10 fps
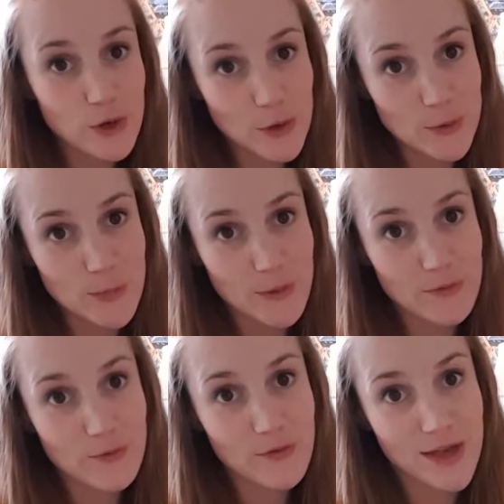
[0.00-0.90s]
loop of
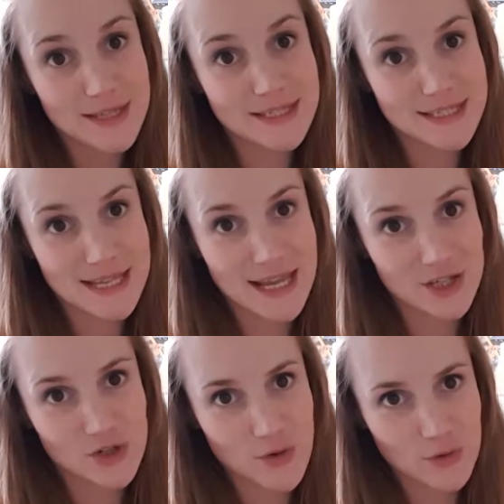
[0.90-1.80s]
the first
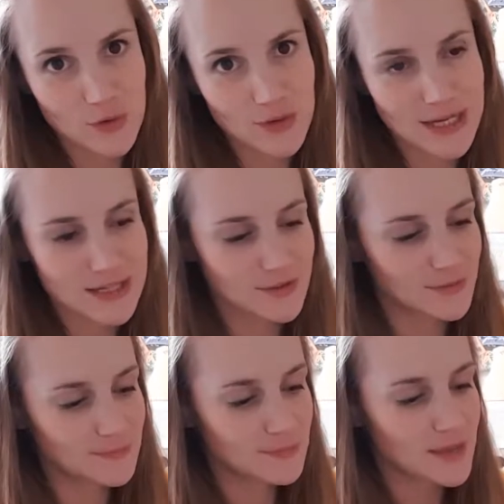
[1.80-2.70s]
stitch on your needle.
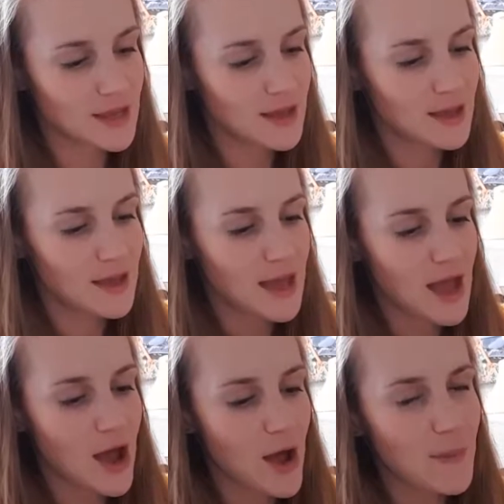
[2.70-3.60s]

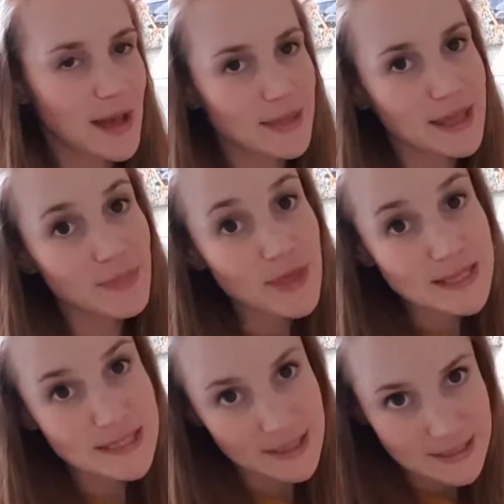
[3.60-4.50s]
And in
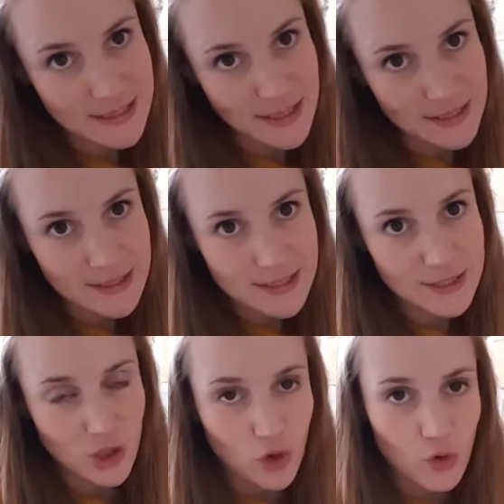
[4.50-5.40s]
this instance,
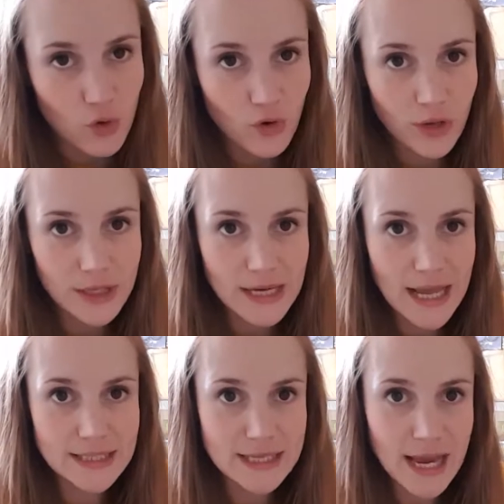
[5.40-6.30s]
you're
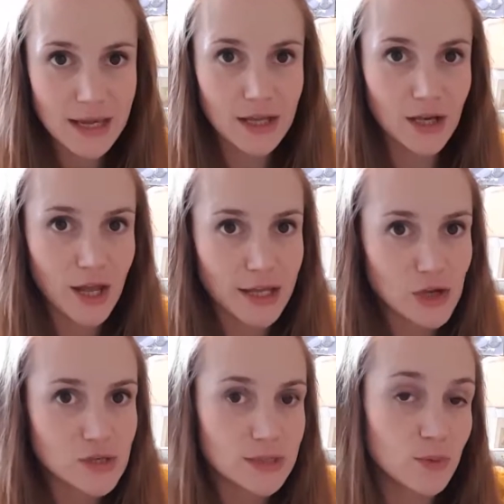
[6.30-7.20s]
knitting like
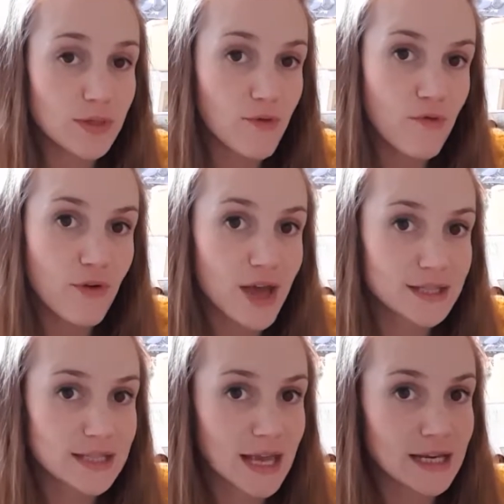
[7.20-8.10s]
you did with the
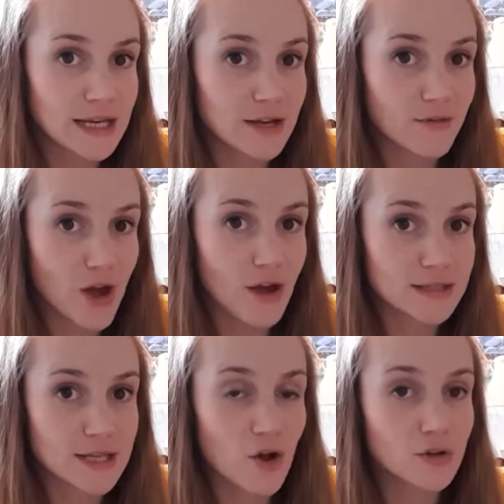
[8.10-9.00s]
first technique of
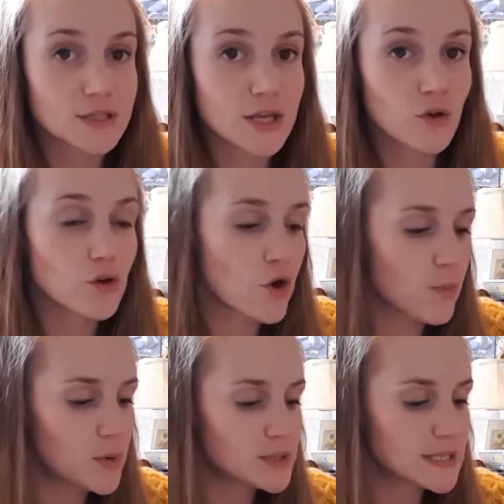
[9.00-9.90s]
casting on, so you're
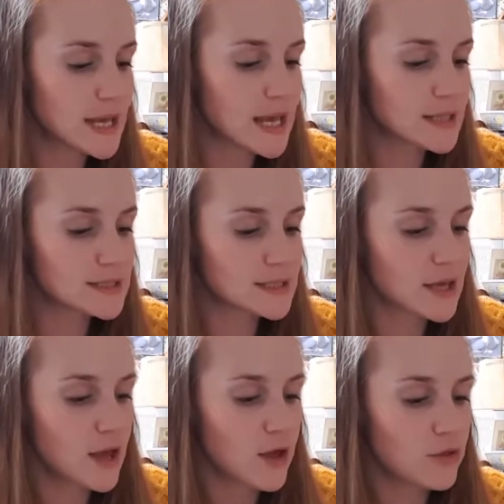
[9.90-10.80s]
not putting it
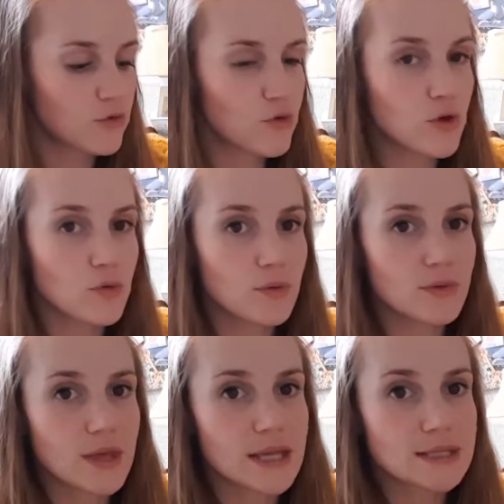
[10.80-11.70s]
through
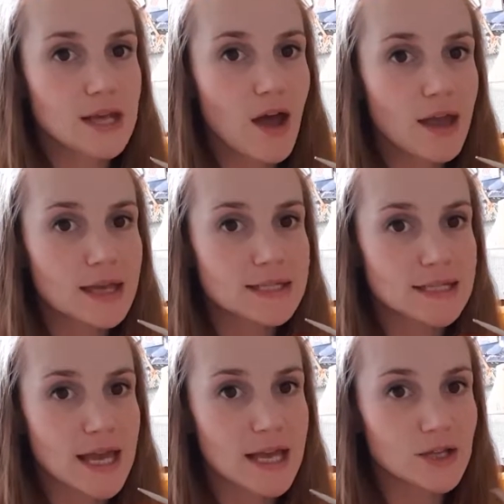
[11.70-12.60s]
the entire
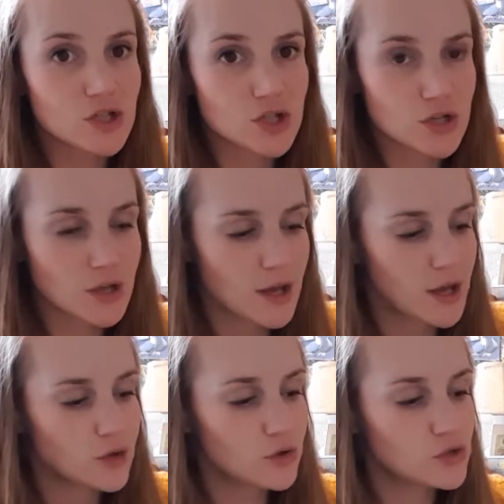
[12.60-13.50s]
stitch,
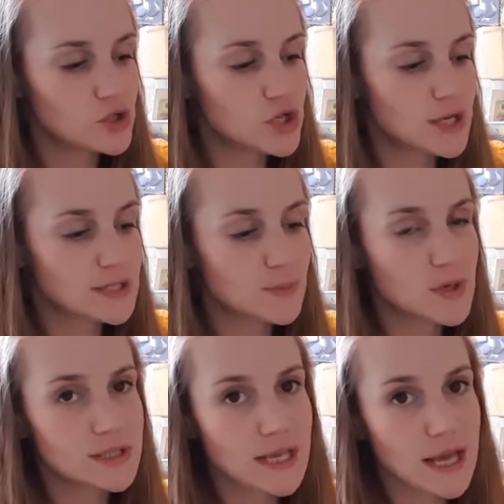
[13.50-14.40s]
you're just
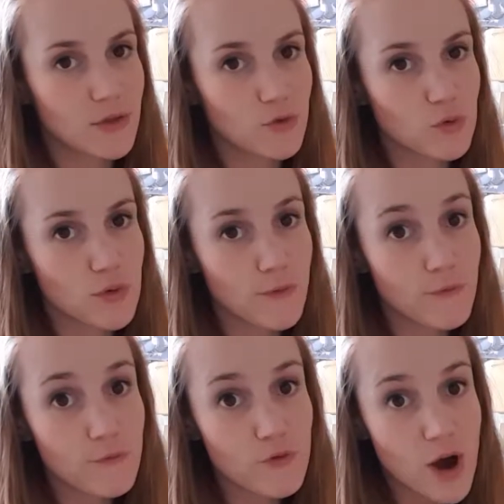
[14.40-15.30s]
putting it through the
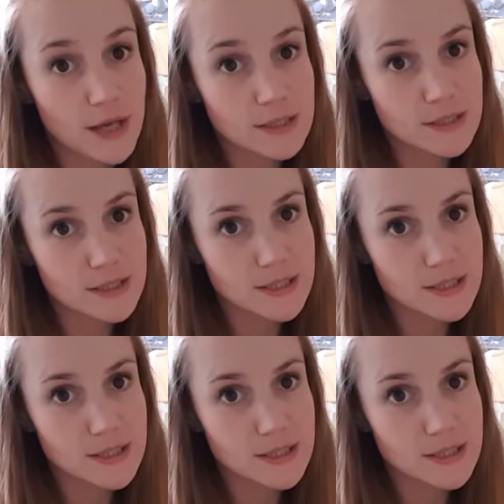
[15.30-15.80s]
front